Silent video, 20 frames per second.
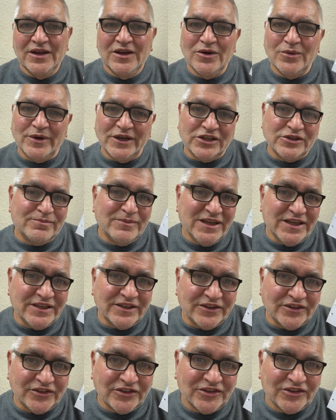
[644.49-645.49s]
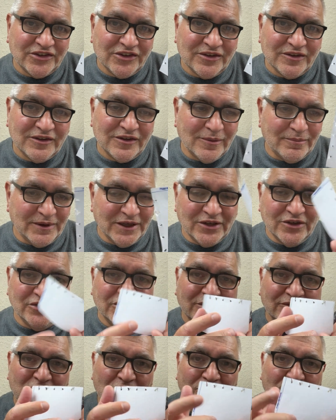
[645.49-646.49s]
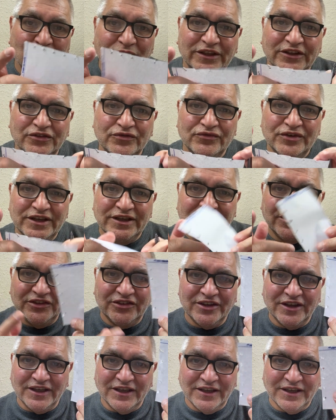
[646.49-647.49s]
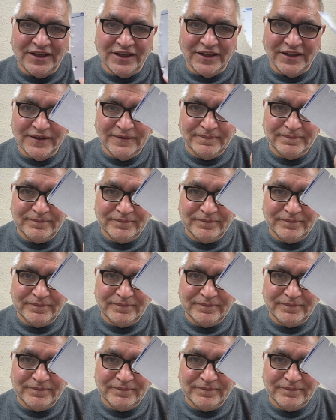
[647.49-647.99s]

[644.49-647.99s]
which means that because I've got all this real estate here,